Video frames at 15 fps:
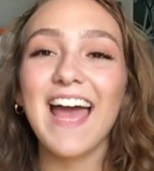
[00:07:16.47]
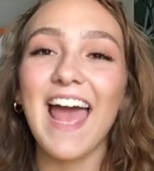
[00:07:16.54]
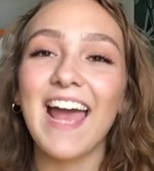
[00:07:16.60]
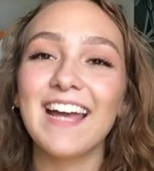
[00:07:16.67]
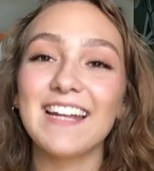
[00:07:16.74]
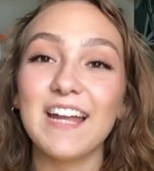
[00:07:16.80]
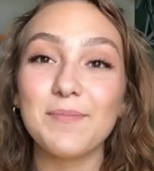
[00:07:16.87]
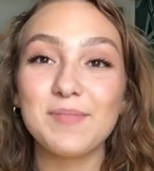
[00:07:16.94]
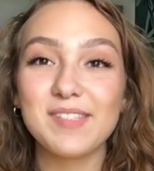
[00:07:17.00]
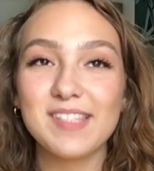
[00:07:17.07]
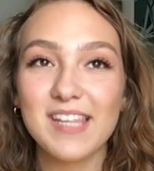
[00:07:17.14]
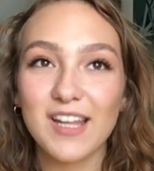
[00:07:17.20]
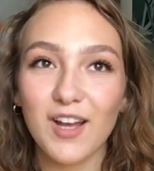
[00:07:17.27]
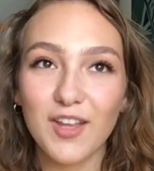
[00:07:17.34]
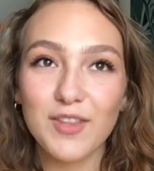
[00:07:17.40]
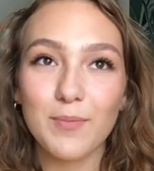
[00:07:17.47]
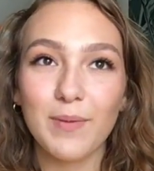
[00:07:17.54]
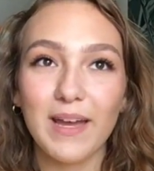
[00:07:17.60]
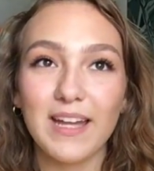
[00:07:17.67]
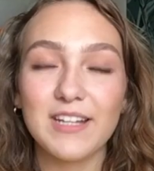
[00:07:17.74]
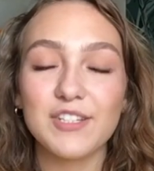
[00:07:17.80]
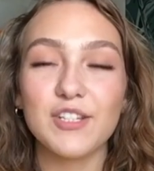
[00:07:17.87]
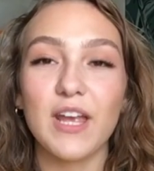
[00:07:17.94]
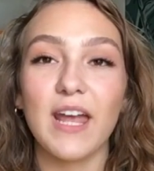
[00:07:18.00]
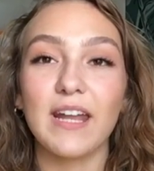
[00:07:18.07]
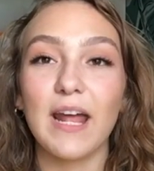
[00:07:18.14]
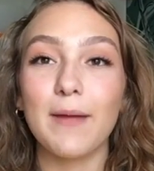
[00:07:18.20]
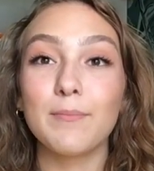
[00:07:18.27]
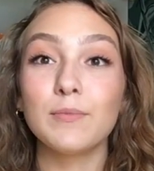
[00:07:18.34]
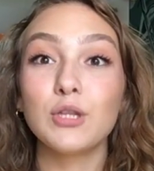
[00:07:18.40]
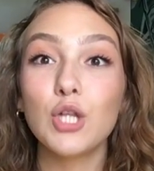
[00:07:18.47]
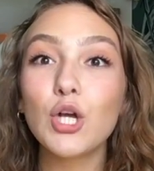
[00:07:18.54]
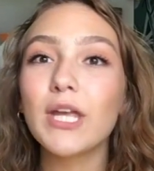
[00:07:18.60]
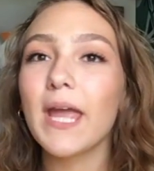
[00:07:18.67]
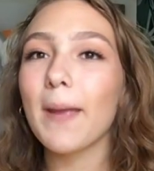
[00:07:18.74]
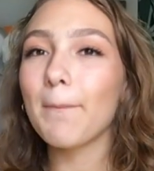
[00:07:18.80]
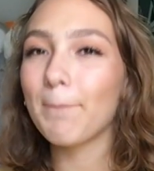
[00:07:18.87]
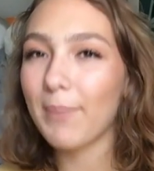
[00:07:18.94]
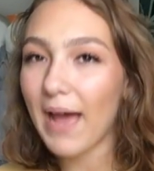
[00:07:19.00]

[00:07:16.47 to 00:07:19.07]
And I'm sitting on the bench and I'm looking